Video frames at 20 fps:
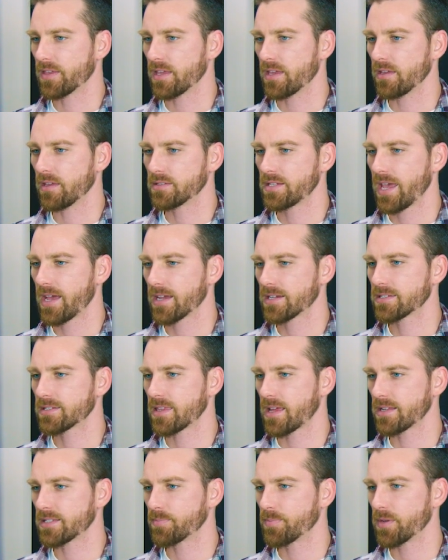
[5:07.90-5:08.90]
the text
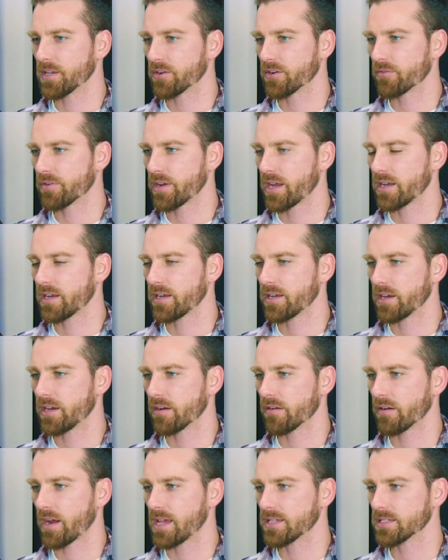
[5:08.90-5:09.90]
that's been created
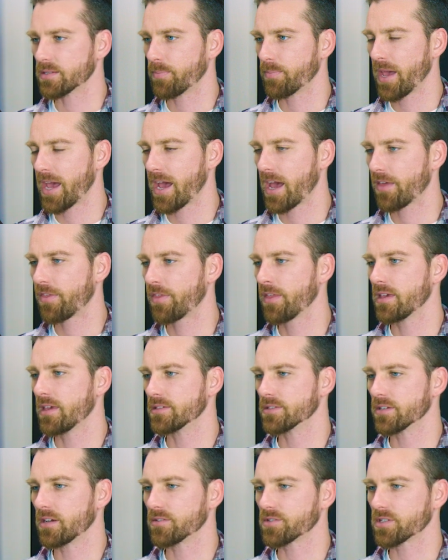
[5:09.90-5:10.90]
here as a path
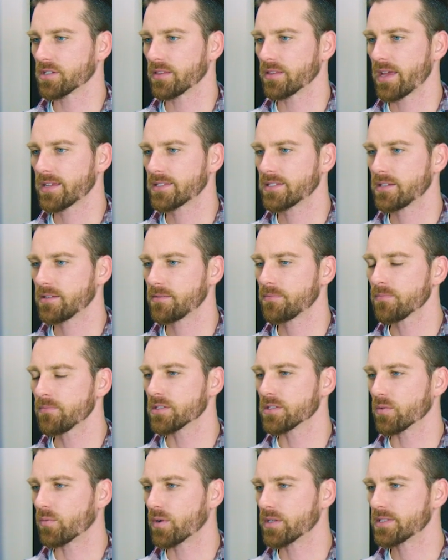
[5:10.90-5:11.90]
is all selected.
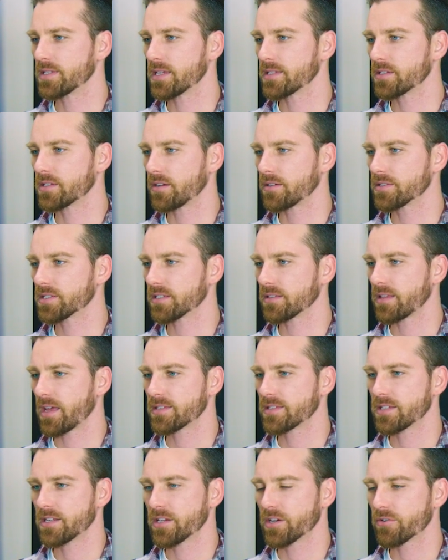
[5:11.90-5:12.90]
So once that's all
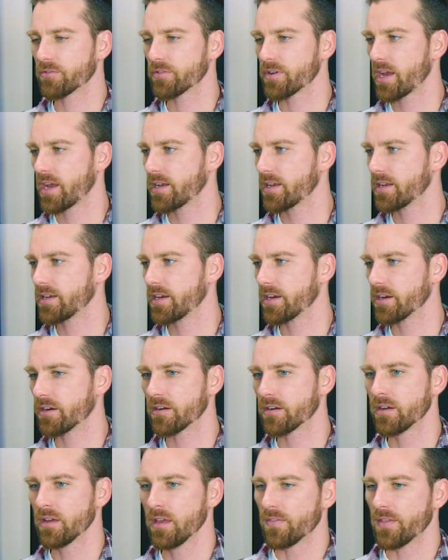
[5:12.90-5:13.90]
selected and created
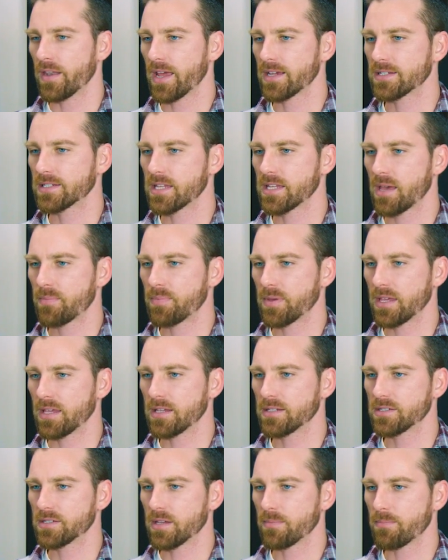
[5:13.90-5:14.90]
here, the next step
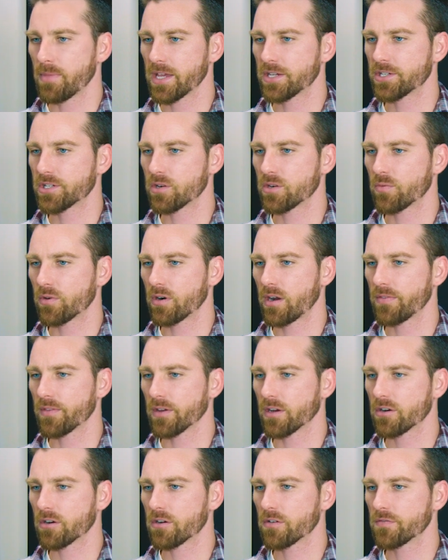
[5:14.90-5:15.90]
is to make sure we're on
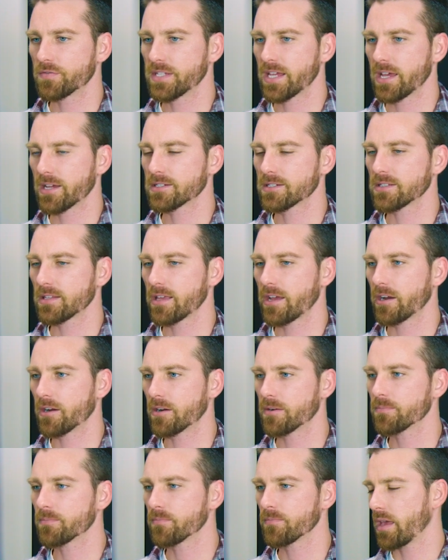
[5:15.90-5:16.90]
the curve text
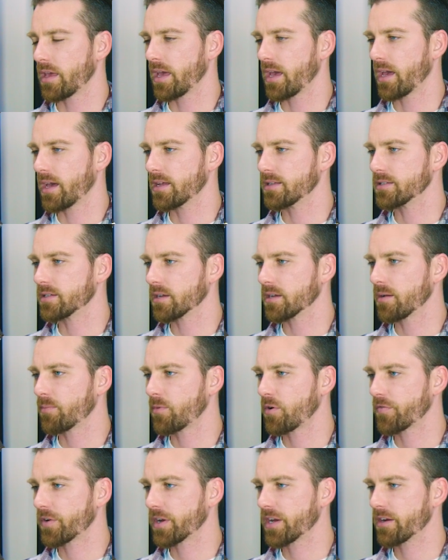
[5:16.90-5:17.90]
layer and come
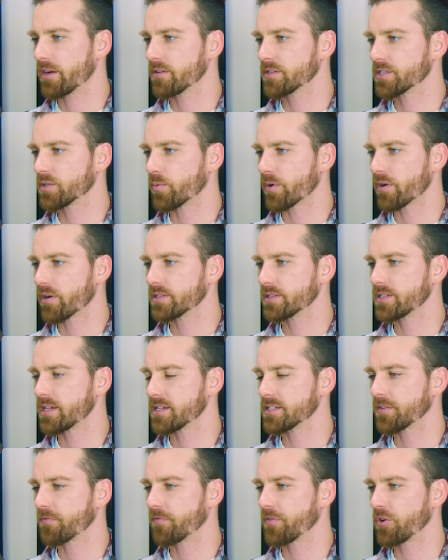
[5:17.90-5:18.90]
over here to where it
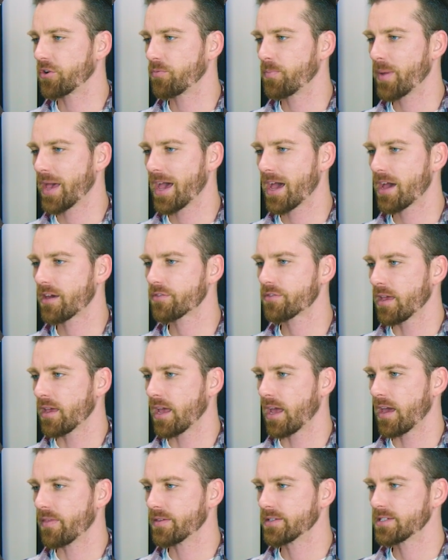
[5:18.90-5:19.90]
says fill path.
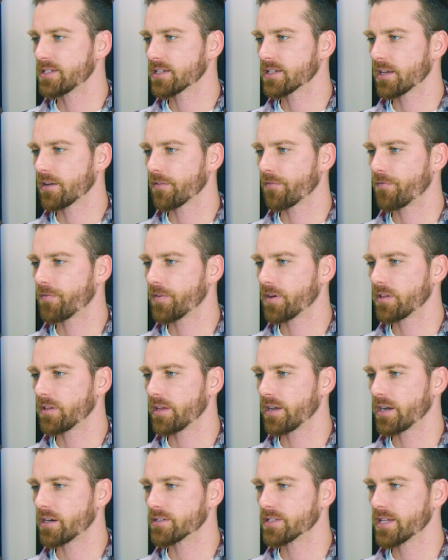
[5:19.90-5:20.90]
And this is gonna fill
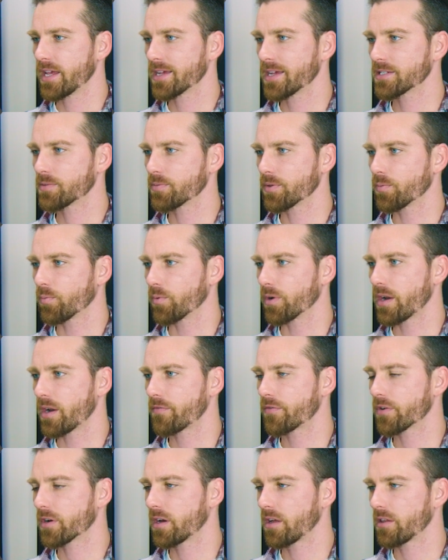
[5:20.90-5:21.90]
in our text with
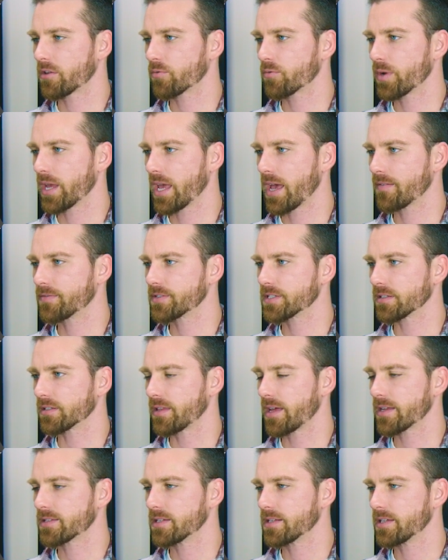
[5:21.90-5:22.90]
whatever color we have
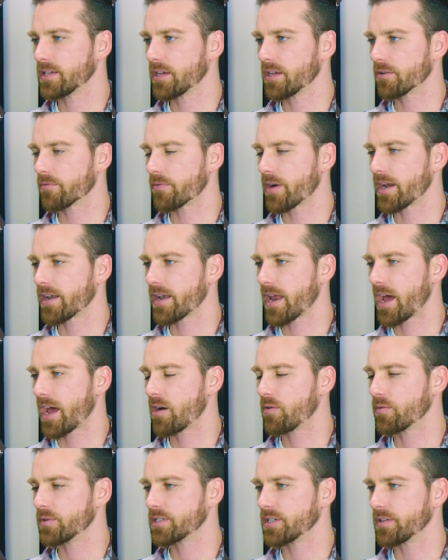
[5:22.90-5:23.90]
selected here right
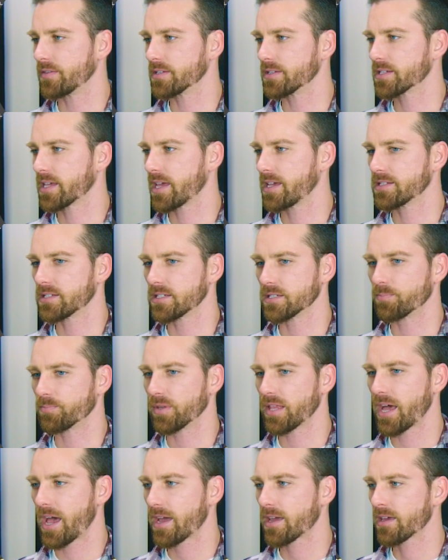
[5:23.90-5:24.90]
now, which in this case is
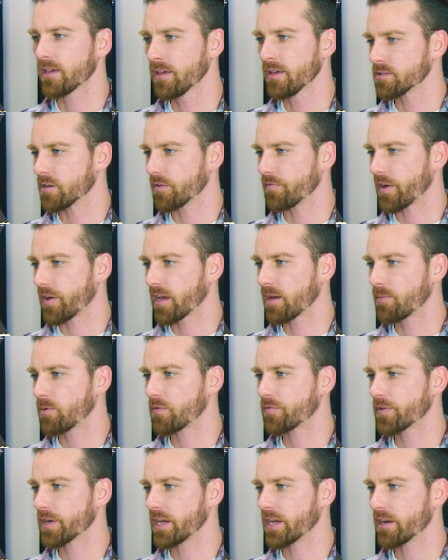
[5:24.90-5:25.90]
black. So if I come
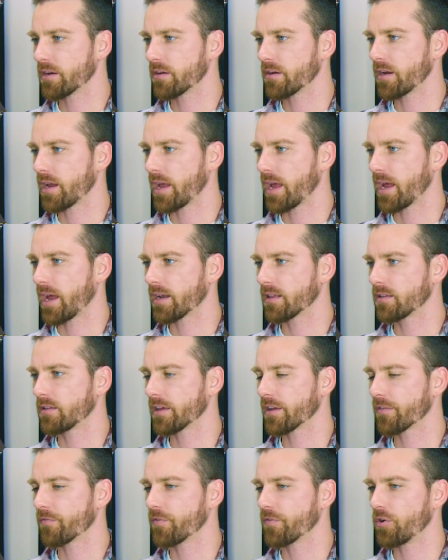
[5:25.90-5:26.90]
over here and
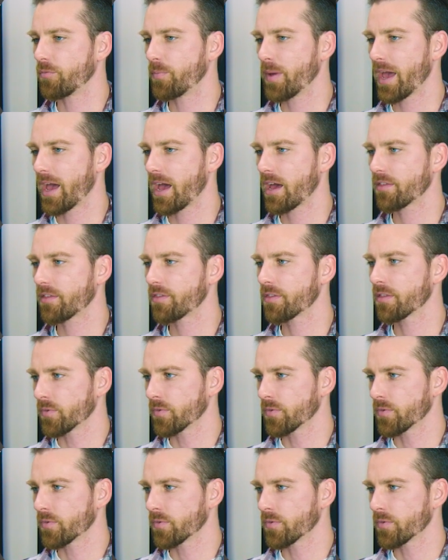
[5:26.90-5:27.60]
click fill path,